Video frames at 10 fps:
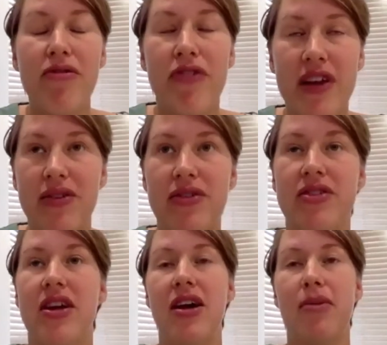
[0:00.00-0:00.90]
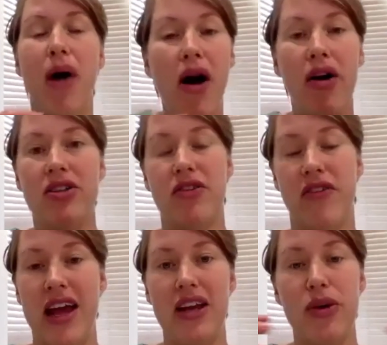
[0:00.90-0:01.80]
feels part of
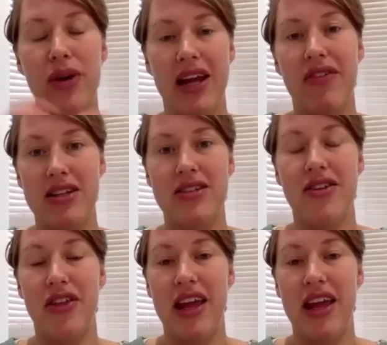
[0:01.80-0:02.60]
it, and you are giving to